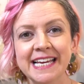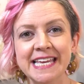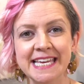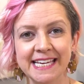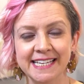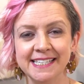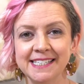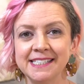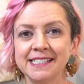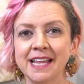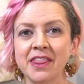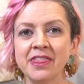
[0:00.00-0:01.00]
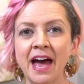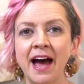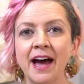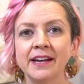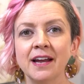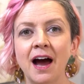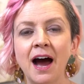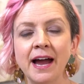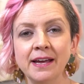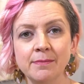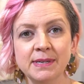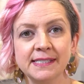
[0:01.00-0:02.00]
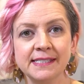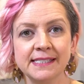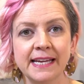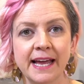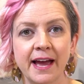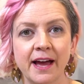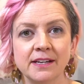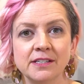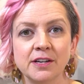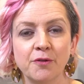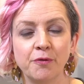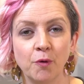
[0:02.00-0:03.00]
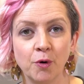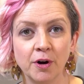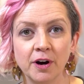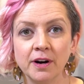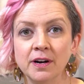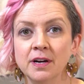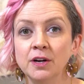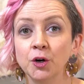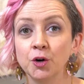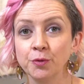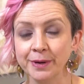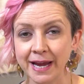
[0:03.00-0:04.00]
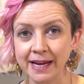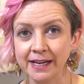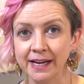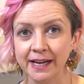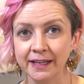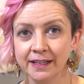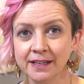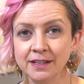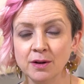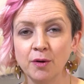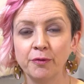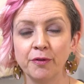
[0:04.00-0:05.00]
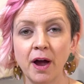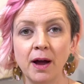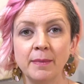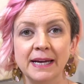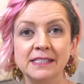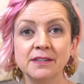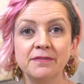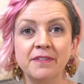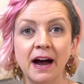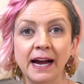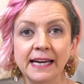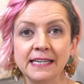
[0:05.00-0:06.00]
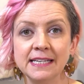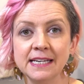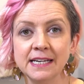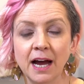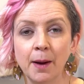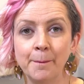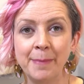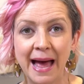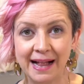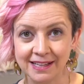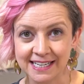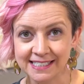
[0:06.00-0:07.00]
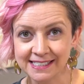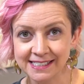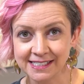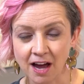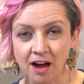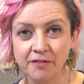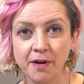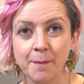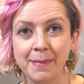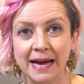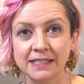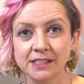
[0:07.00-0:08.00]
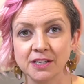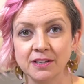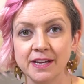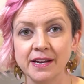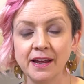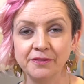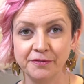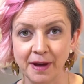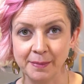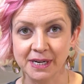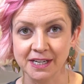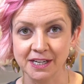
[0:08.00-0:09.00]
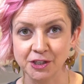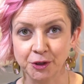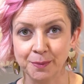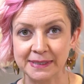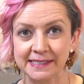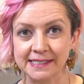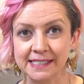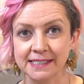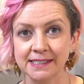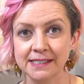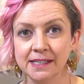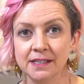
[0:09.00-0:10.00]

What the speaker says: is that I am a stand for creating from a divine balance of masculine and feminine in your business.